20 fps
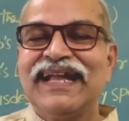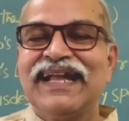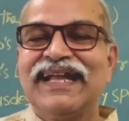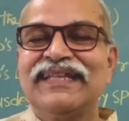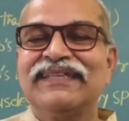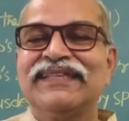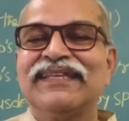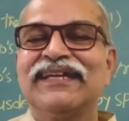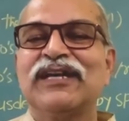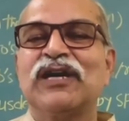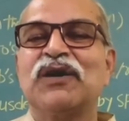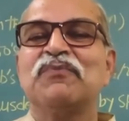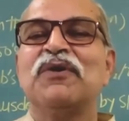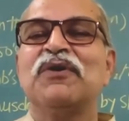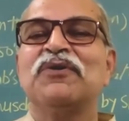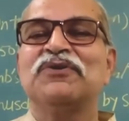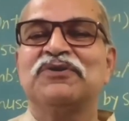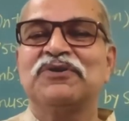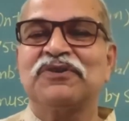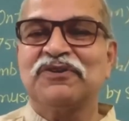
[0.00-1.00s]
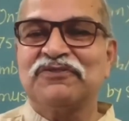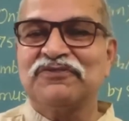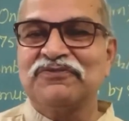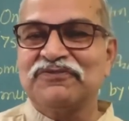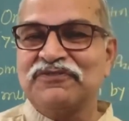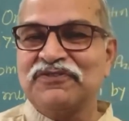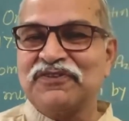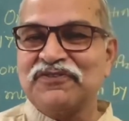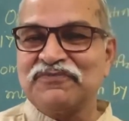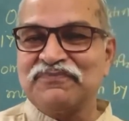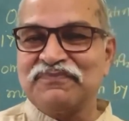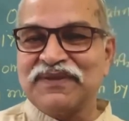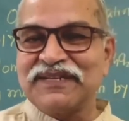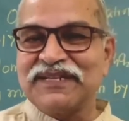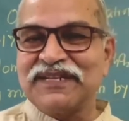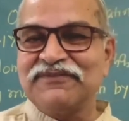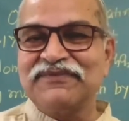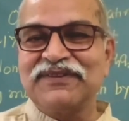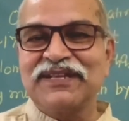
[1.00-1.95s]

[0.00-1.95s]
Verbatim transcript: and they come out of metal.